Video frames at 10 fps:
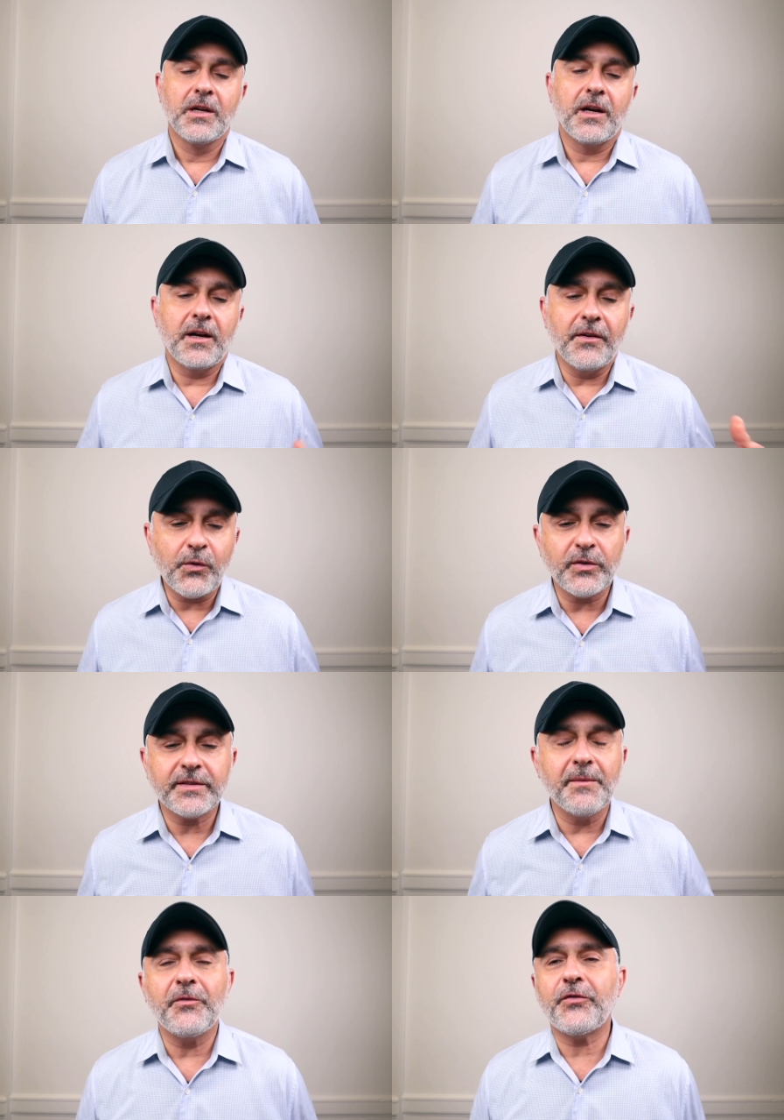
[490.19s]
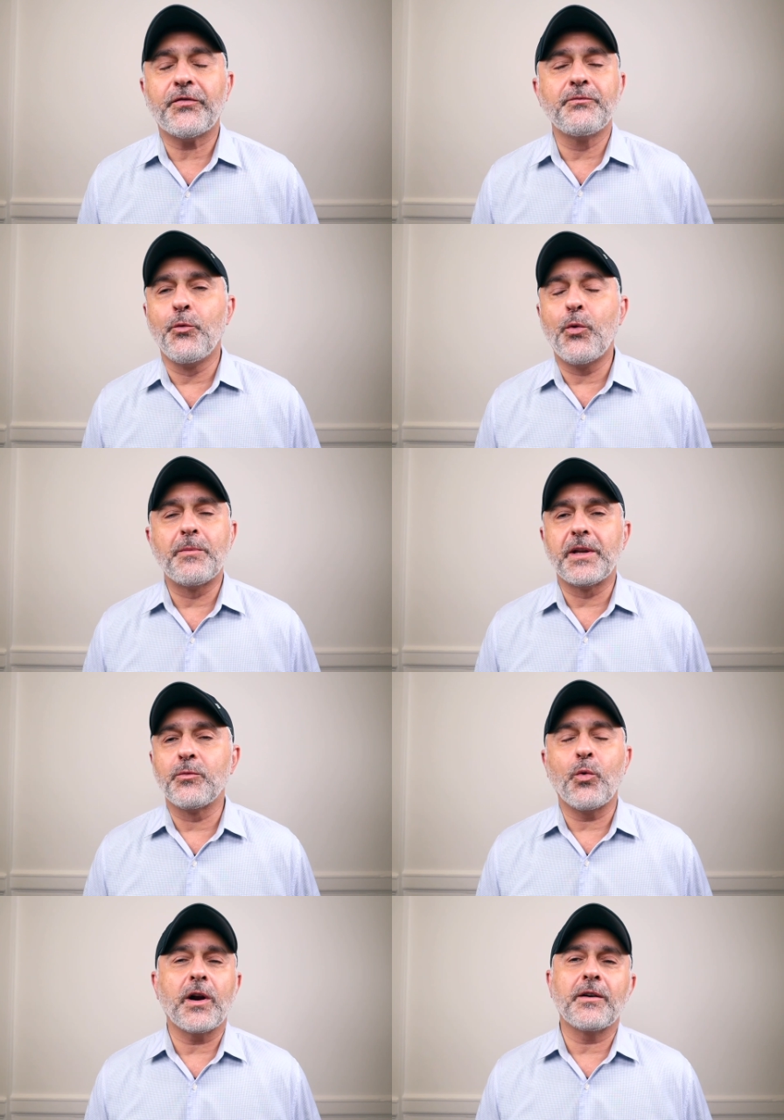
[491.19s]
uh, of course, some
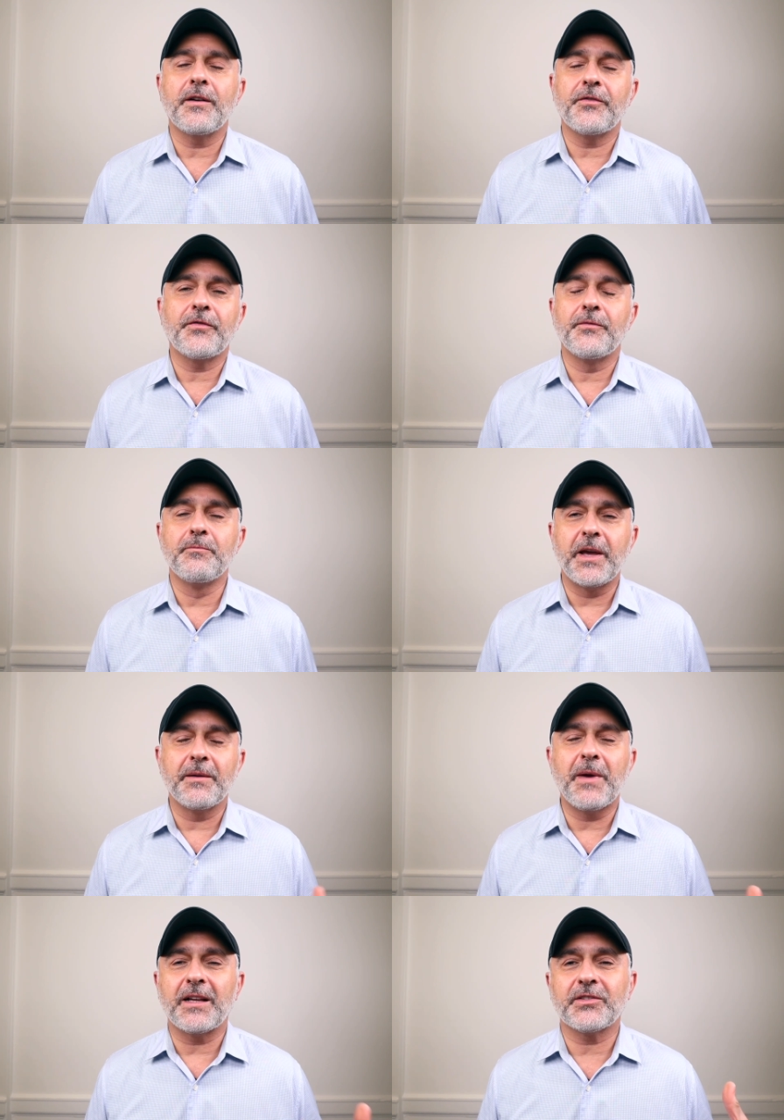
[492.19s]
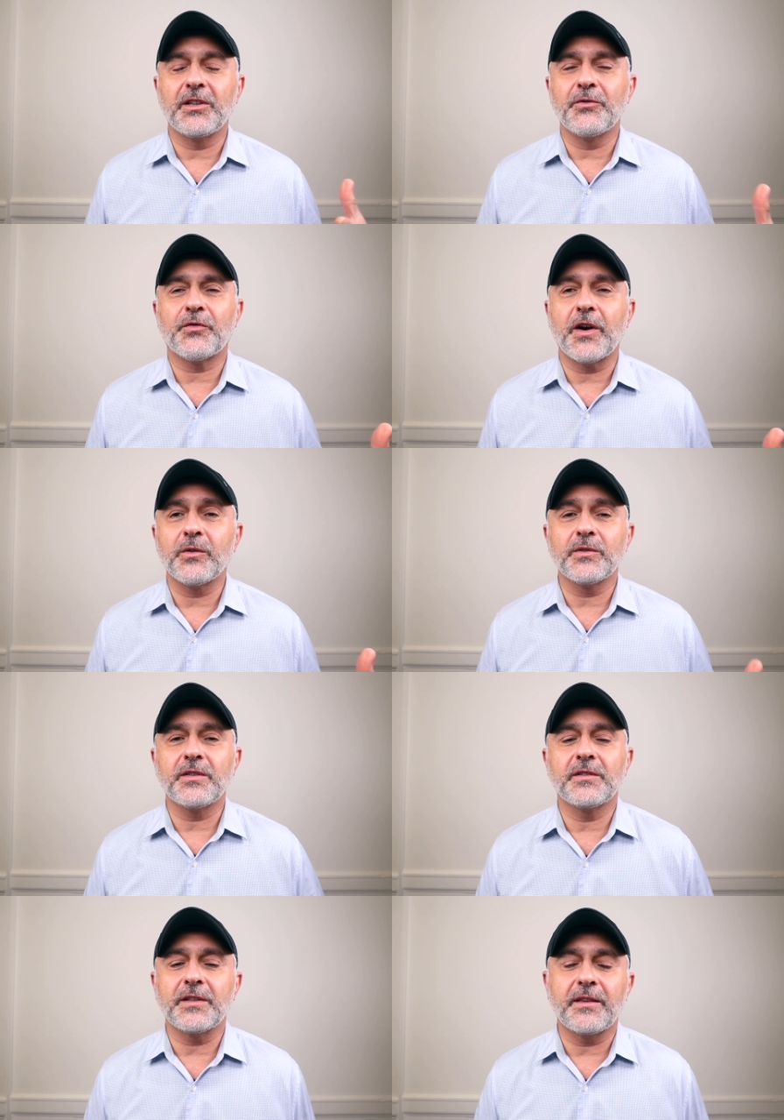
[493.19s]
women wear ma- masculine
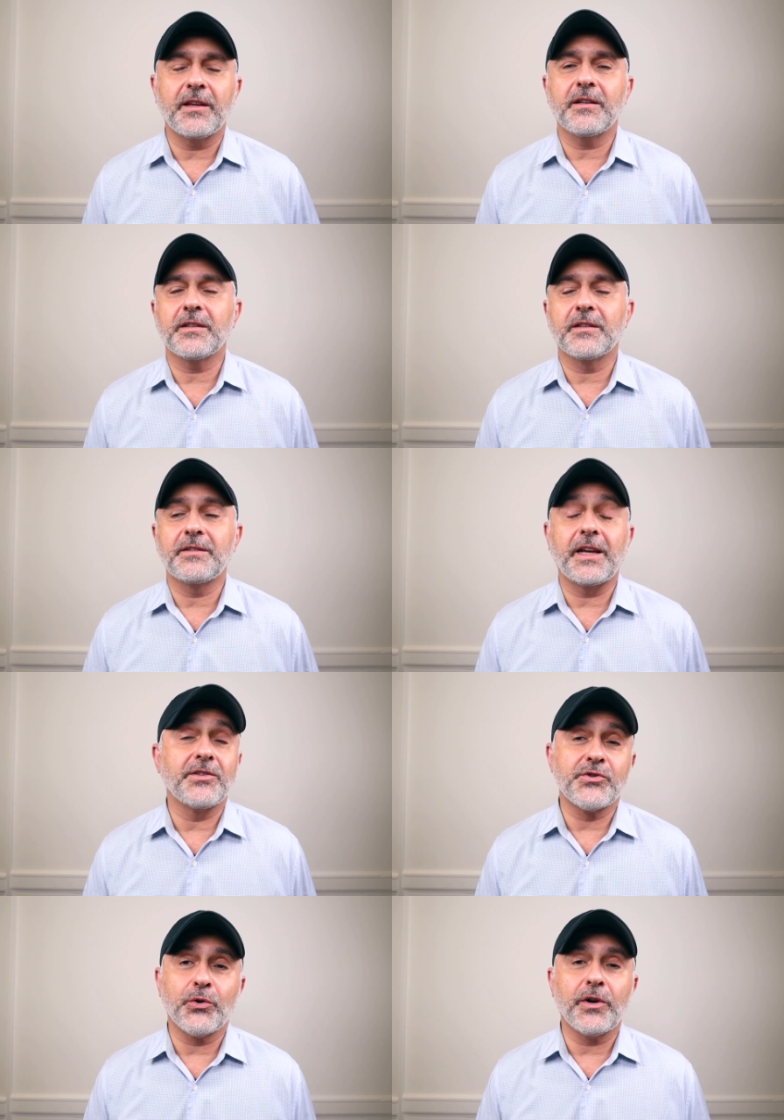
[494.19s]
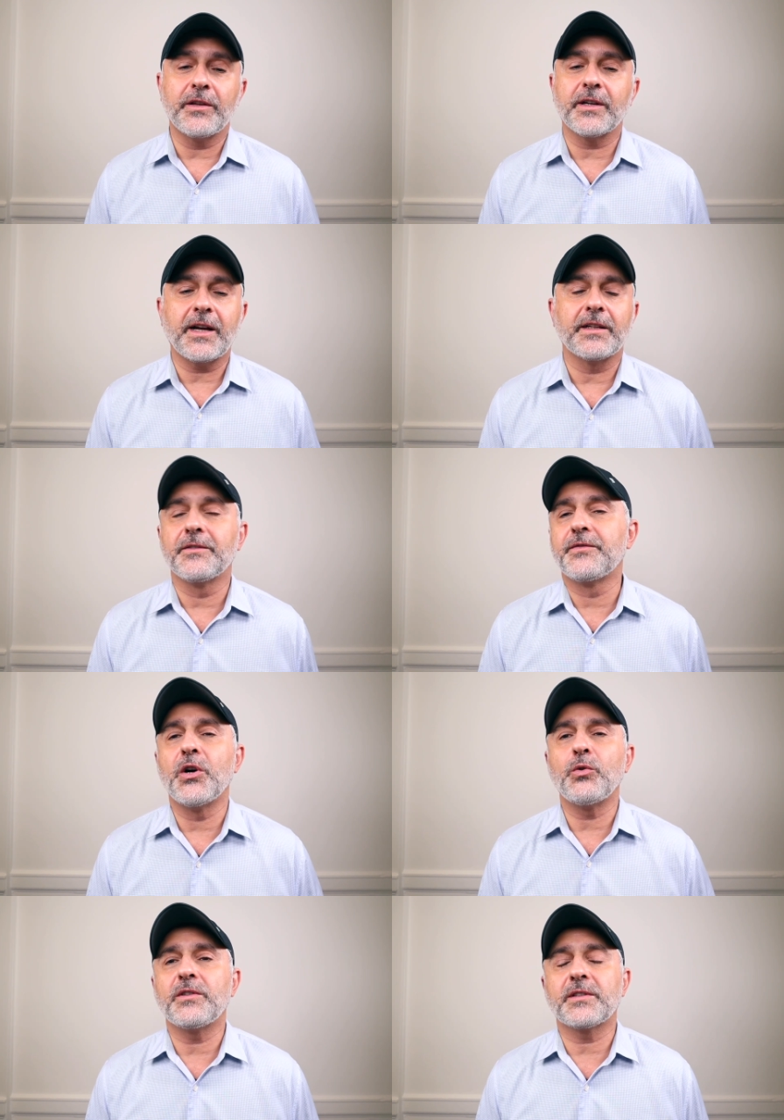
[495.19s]
fragrances. I think uh, they enjoy the kind of
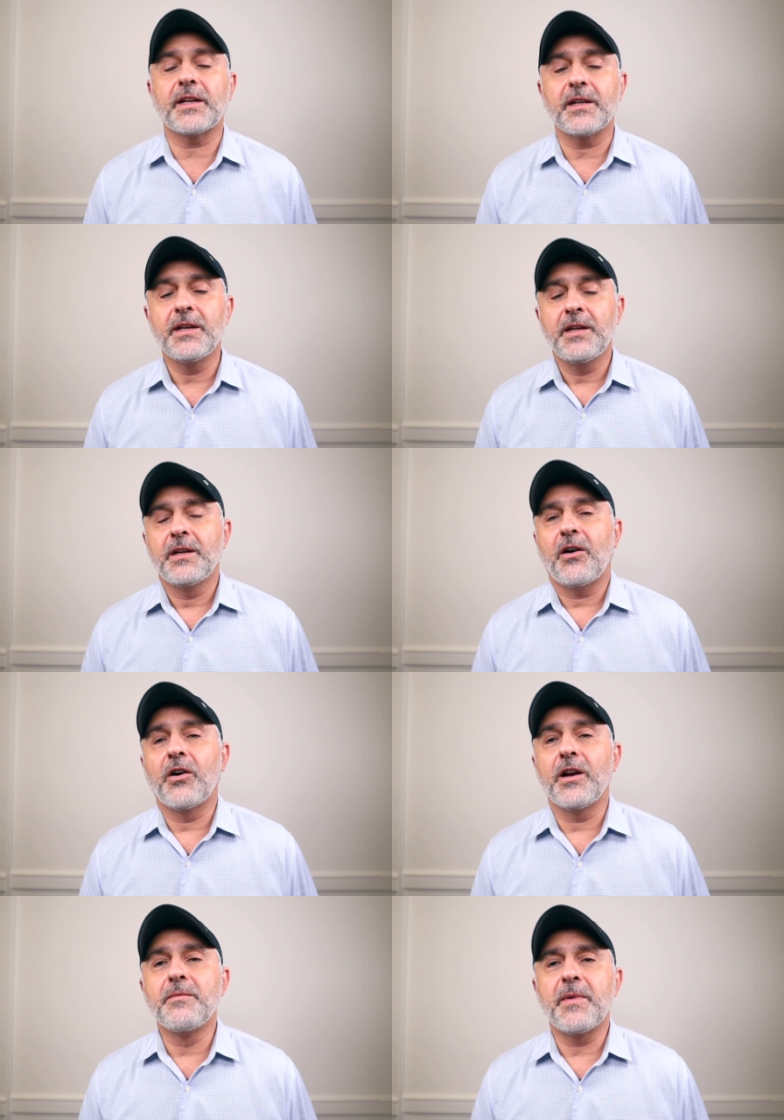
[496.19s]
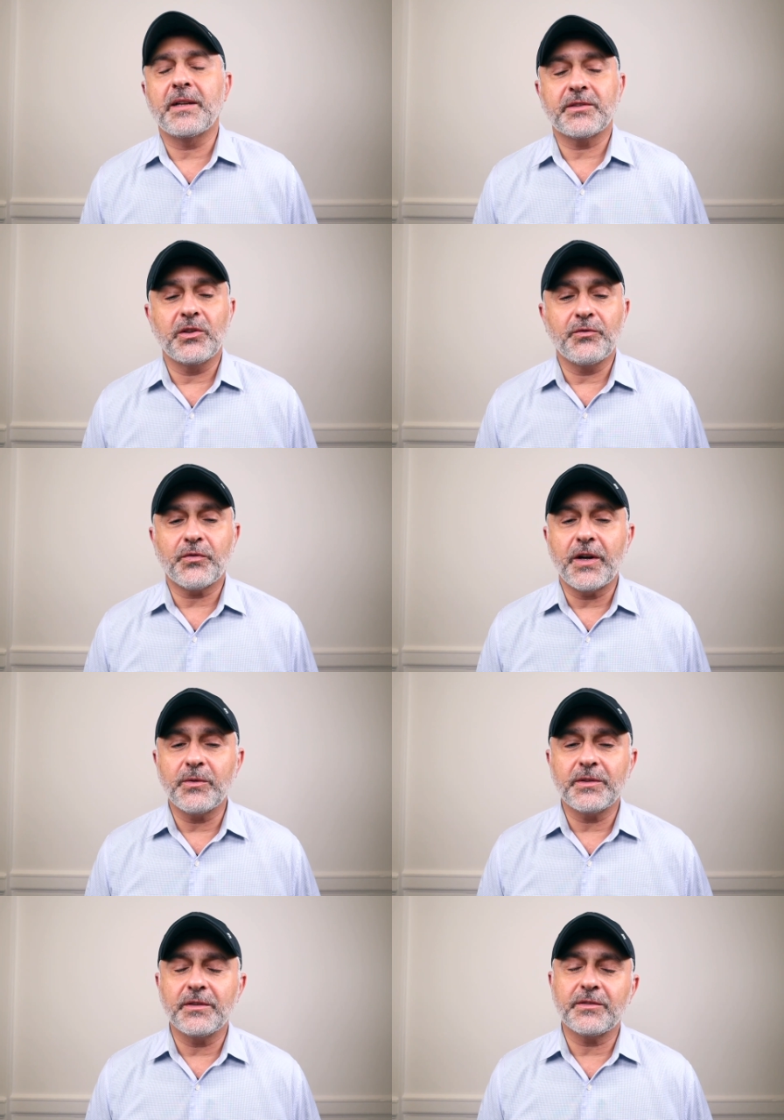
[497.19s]
notes that are in masculine
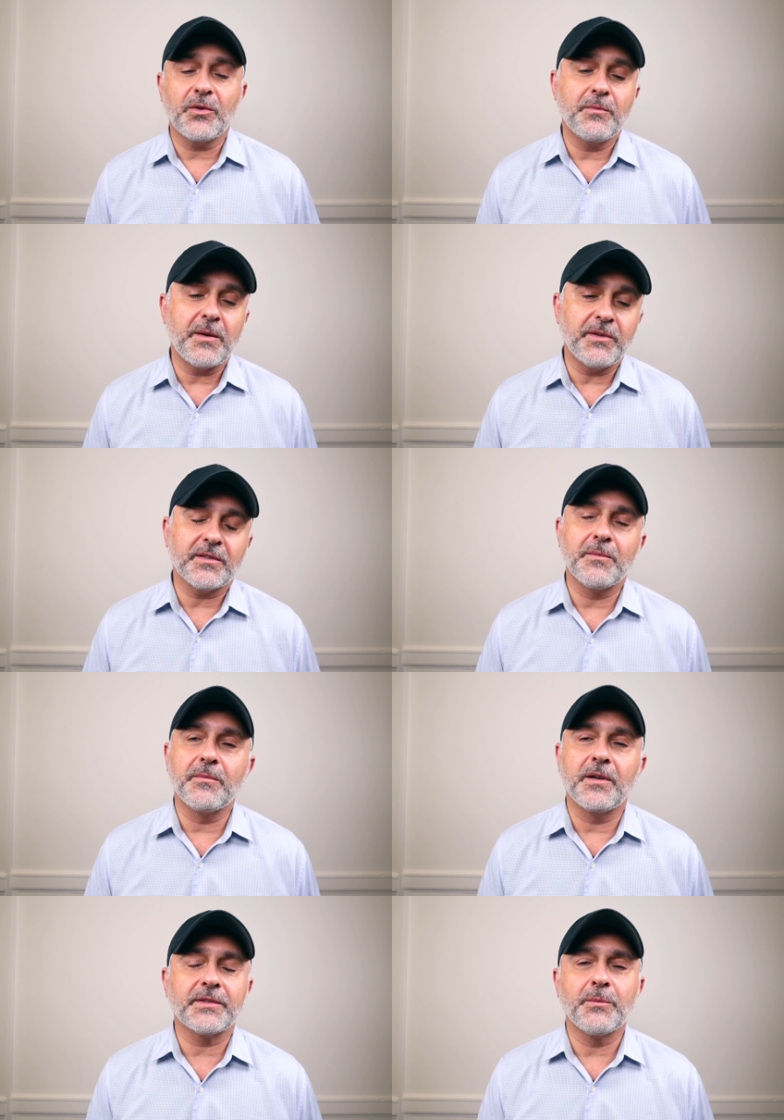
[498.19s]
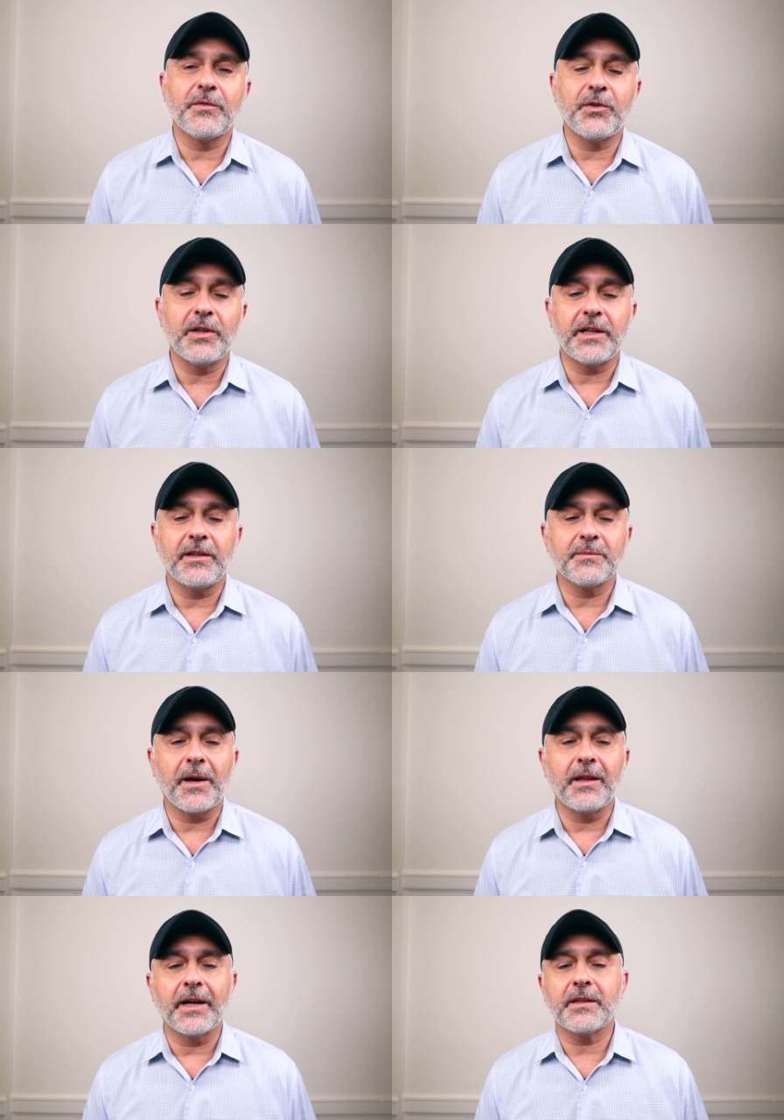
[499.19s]
fragrances. So maybe some some of you ladies
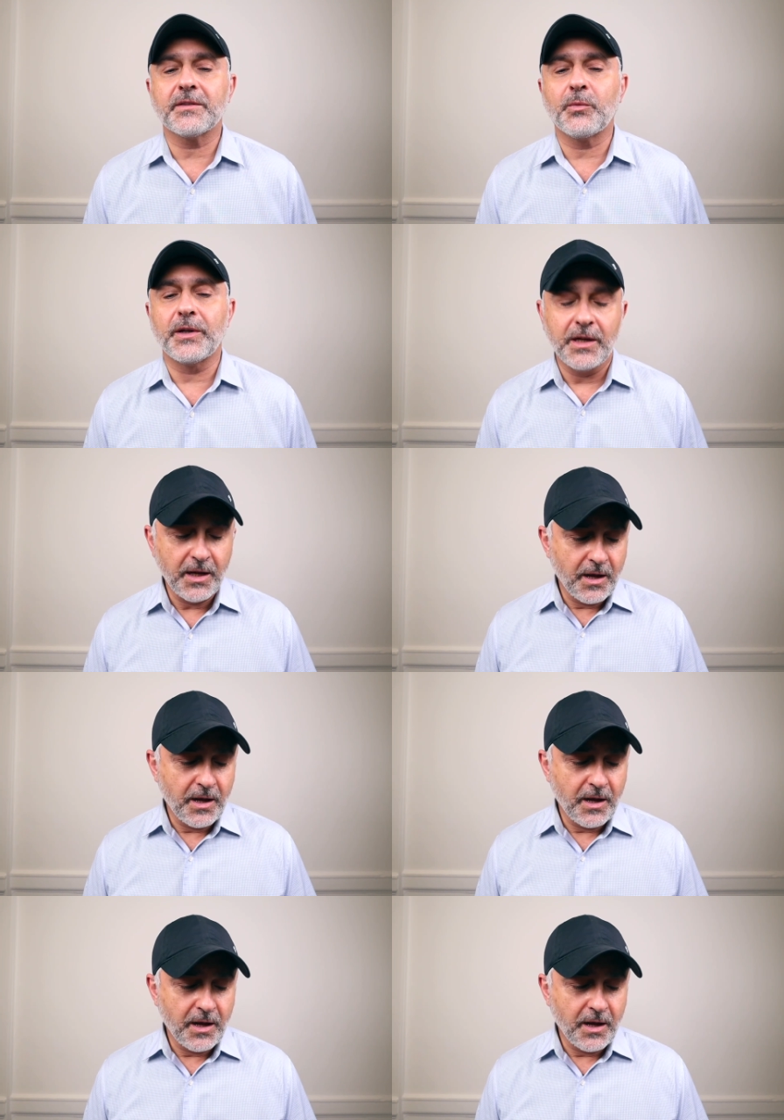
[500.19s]
might like this one.